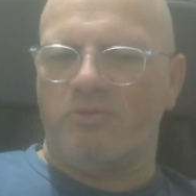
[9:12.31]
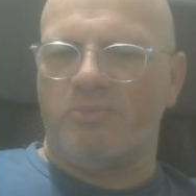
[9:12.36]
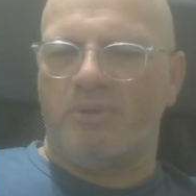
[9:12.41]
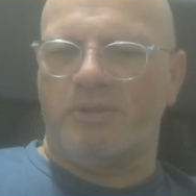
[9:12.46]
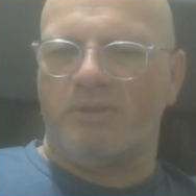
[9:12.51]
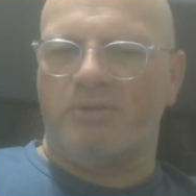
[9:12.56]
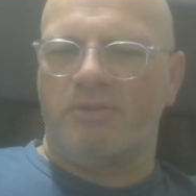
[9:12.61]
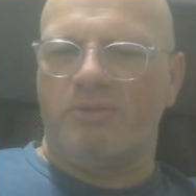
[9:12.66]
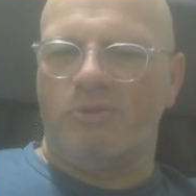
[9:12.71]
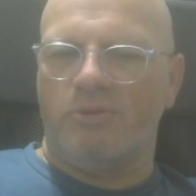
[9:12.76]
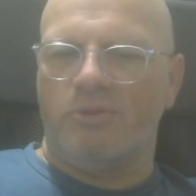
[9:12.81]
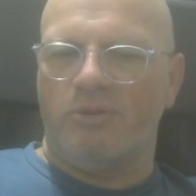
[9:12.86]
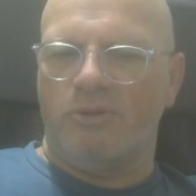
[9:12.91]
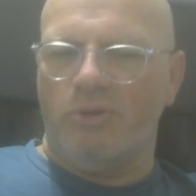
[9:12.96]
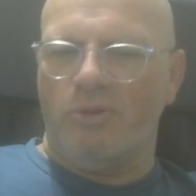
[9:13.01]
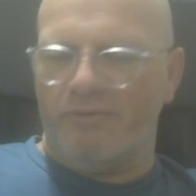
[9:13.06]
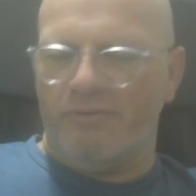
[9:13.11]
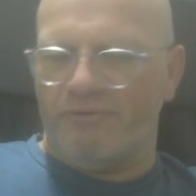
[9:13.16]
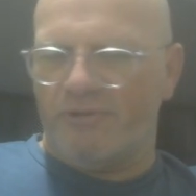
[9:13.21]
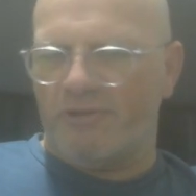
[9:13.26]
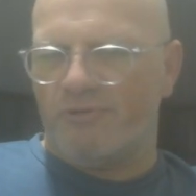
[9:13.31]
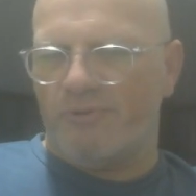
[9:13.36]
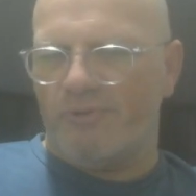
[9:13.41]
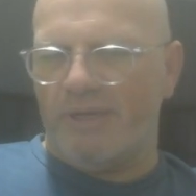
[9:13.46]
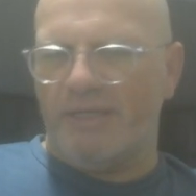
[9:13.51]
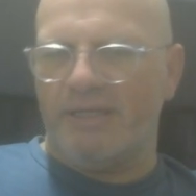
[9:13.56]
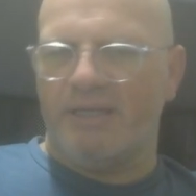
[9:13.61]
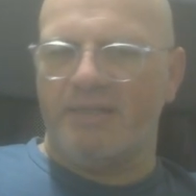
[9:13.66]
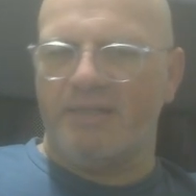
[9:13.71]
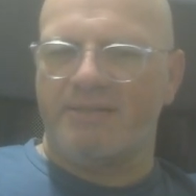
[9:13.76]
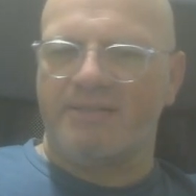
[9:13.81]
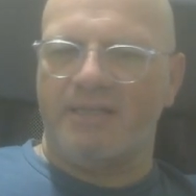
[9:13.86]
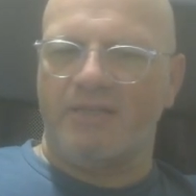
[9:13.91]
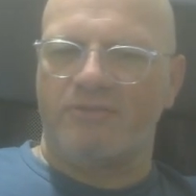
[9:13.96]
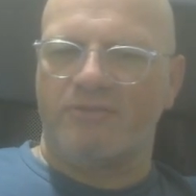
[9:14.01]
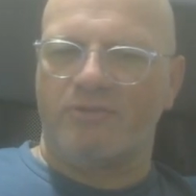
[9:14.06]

but you have the training inside.